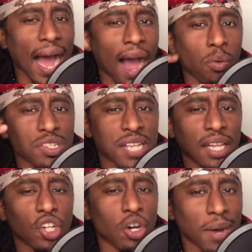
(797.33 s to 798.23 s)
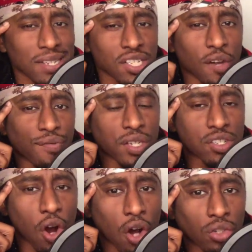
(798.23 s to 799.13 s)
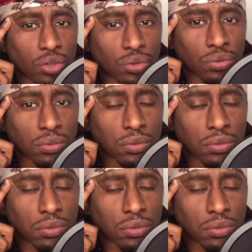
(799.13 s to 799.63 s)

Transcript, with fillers: I was telling on myself in this article.